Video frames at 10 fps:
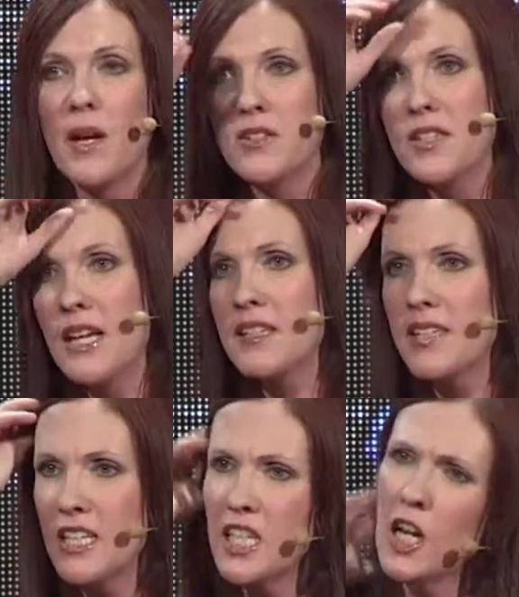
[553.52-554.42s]
months, and I
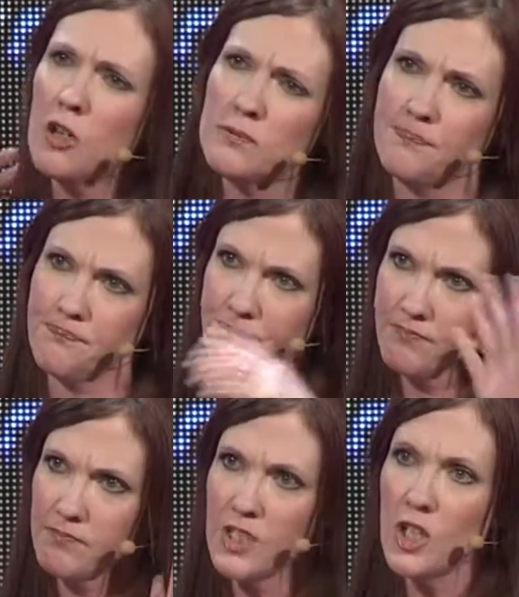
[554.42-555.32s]
said, you know,
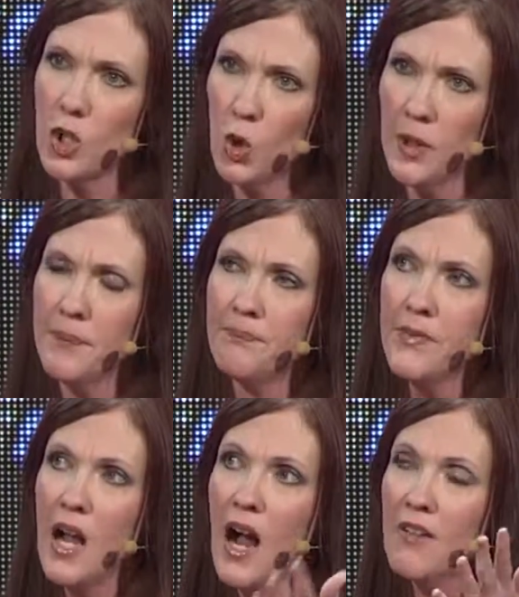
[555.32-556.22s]
Lord,
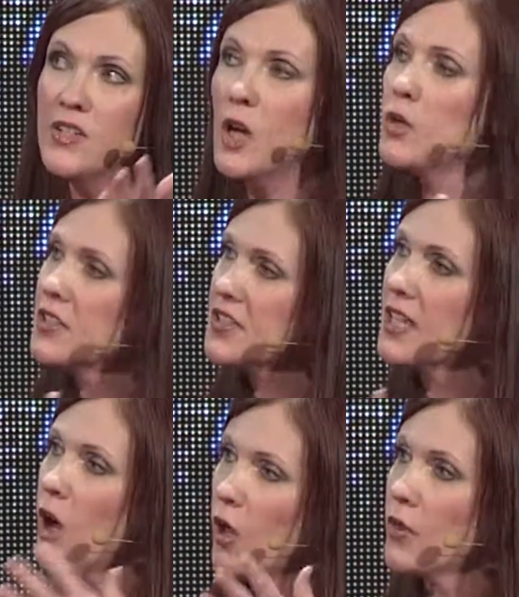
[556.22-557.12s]
I've noticed
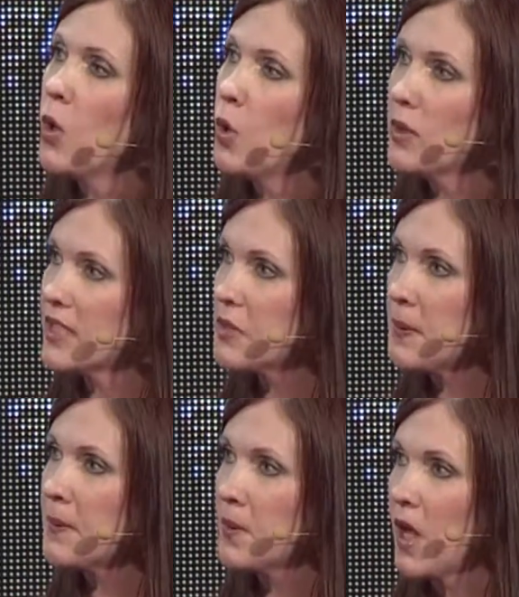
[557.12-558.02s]
that all the holiest
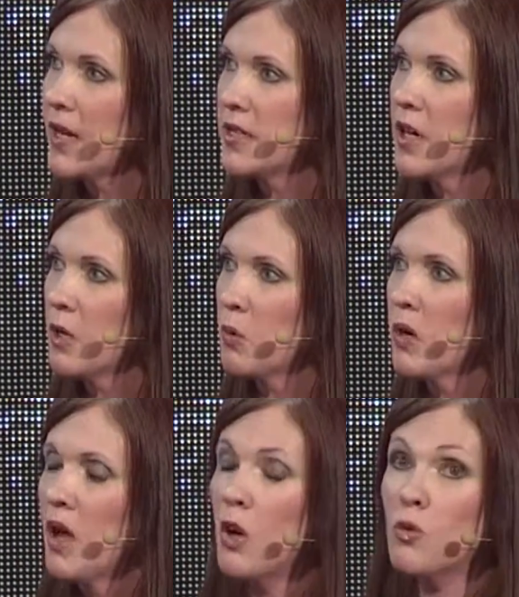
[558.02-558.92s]
people I know
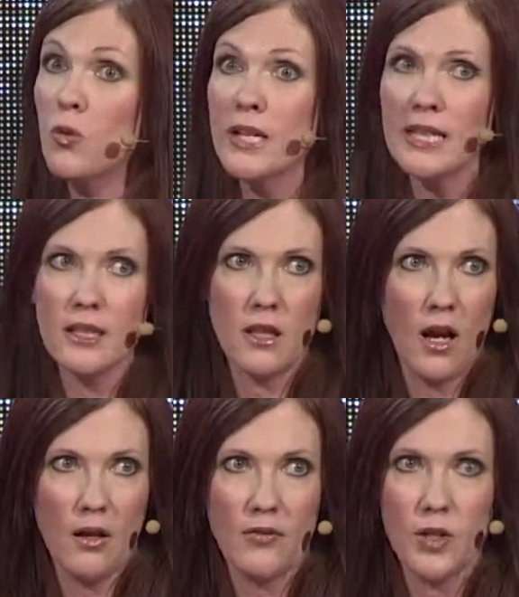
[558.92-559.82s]
really
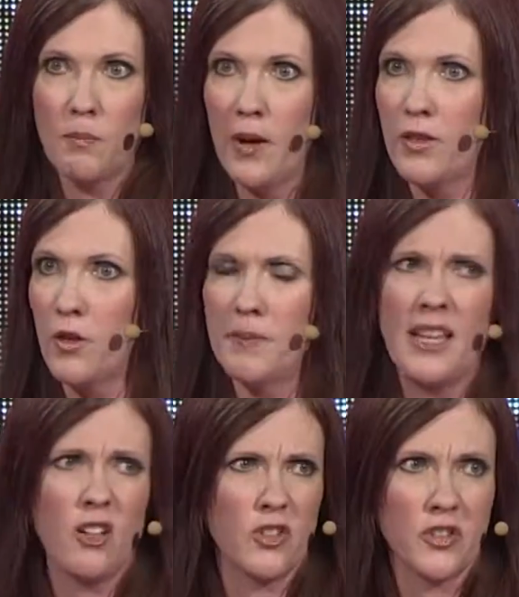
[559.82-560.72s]
love your mother, I and mean,
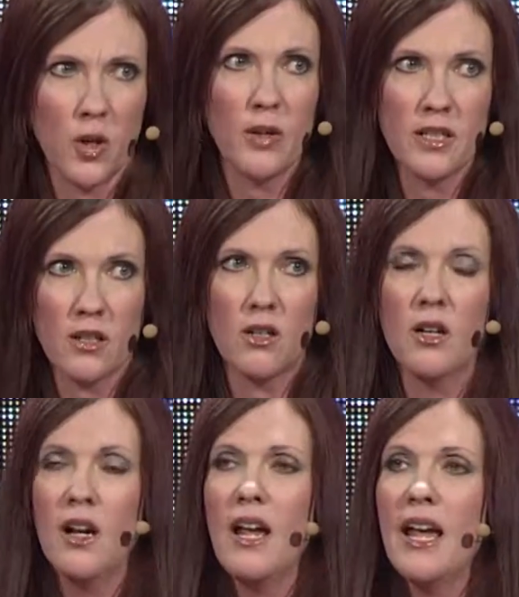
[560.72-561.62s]
they're so into her.
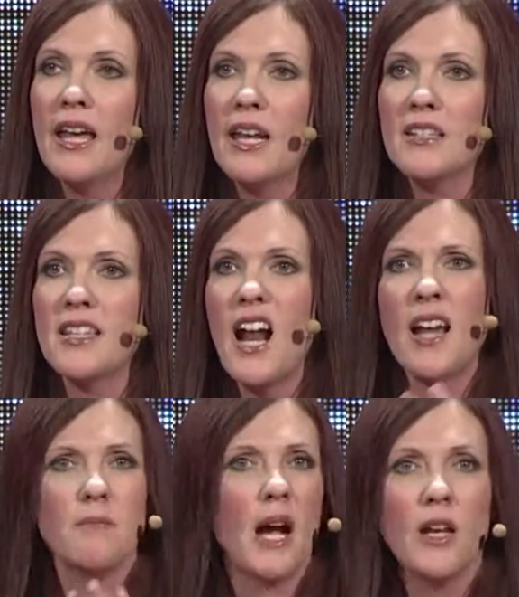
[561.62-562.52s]
And I said,
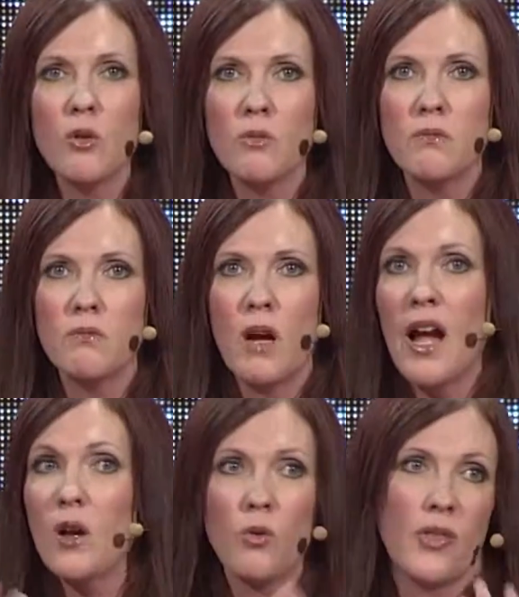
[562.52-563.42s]
I, I, don't,
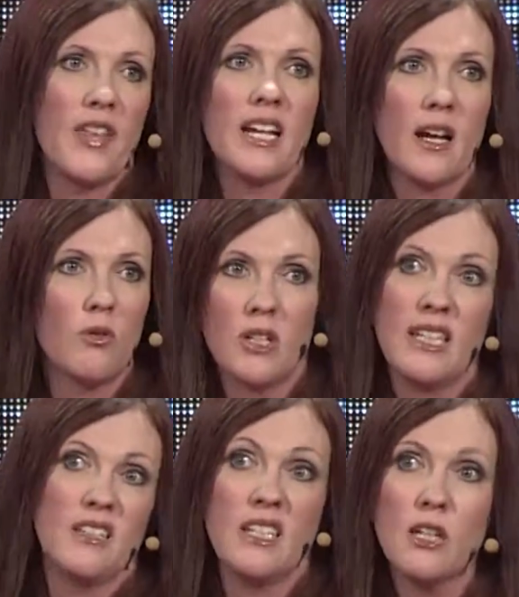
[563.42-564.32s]
I don't think I
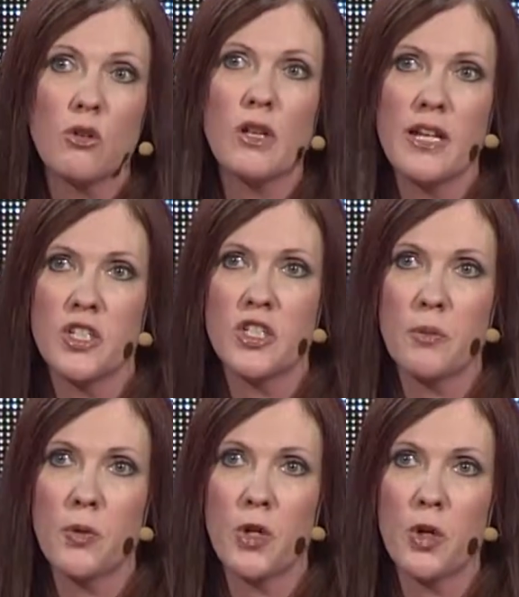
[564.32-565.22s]
really need a
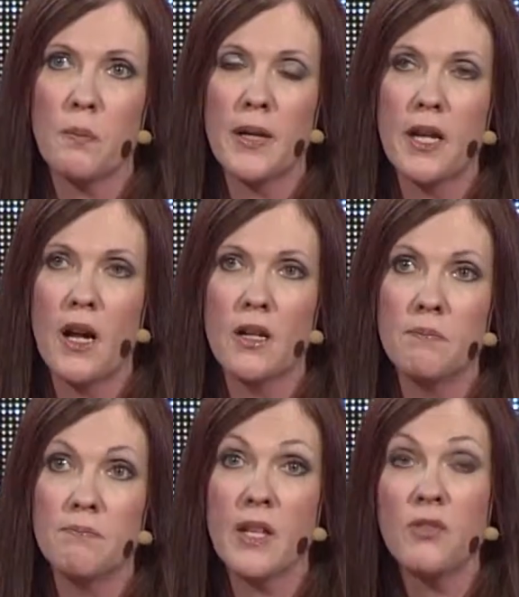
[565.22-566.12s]
relationship with her, but
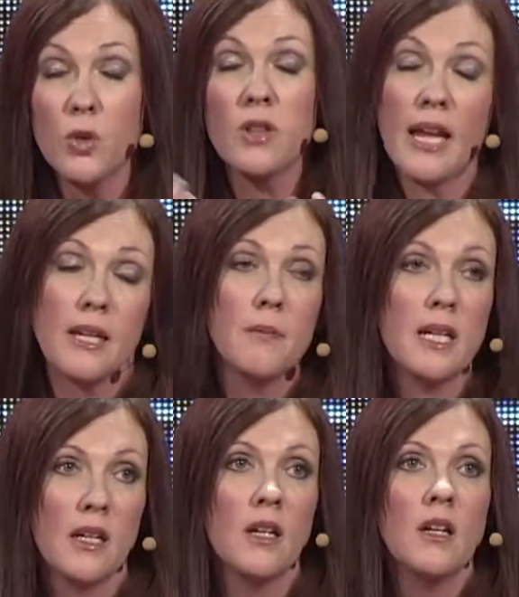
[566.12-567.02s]
um, if you would like
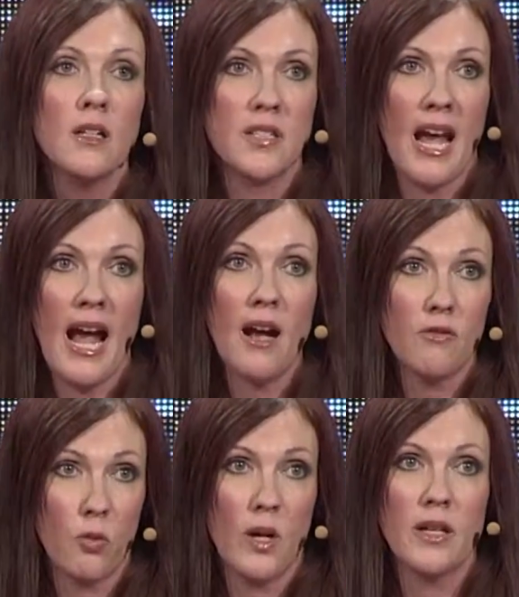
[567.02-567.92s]
me to
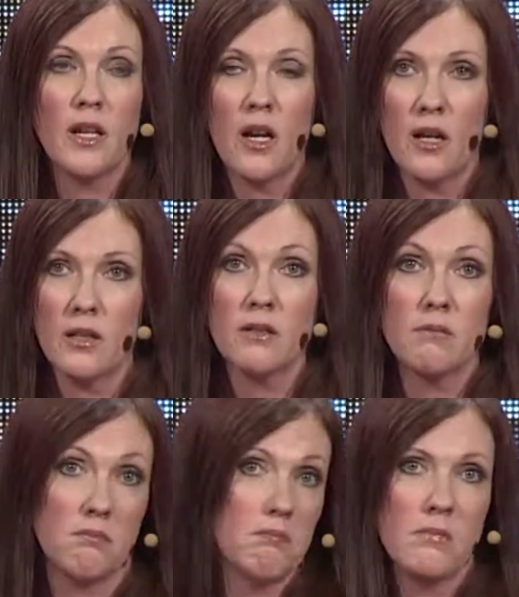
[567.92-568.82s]
have one, uh,
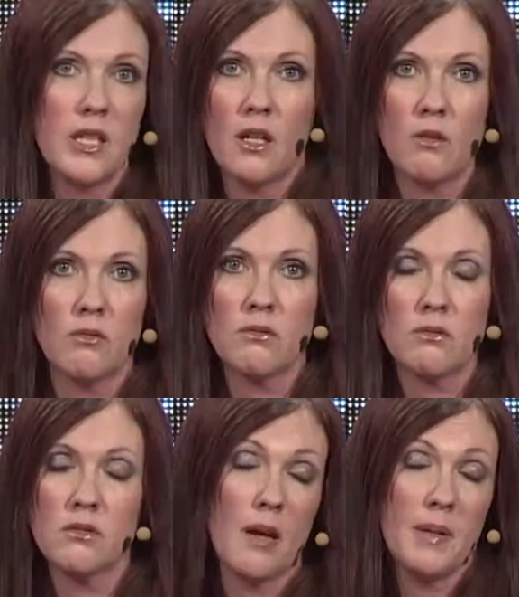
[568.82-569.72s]
you know,
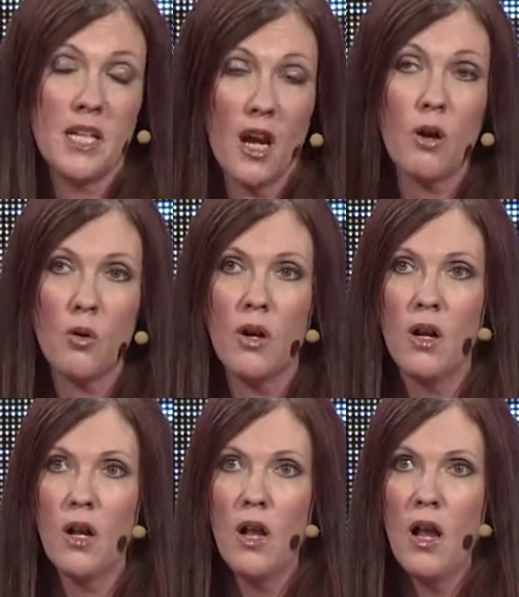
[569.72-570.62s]
let me know
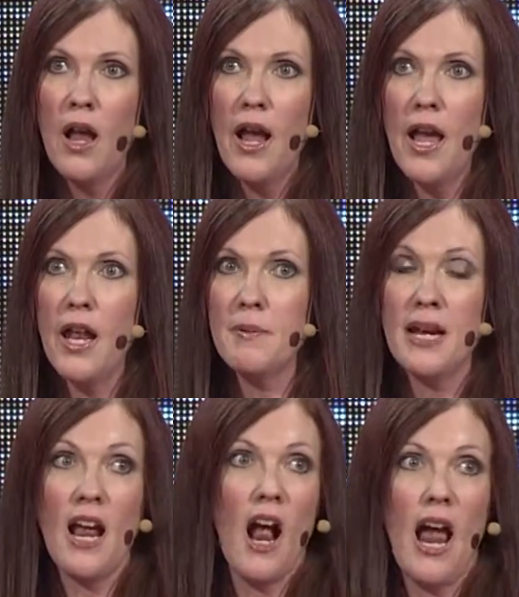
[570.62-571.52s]

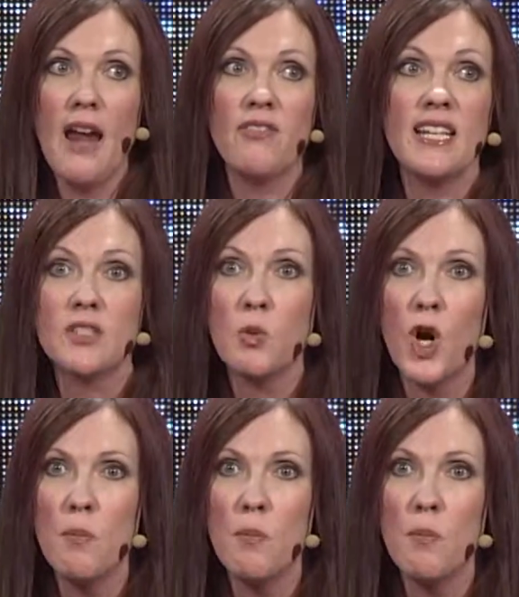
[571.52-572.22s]
if this were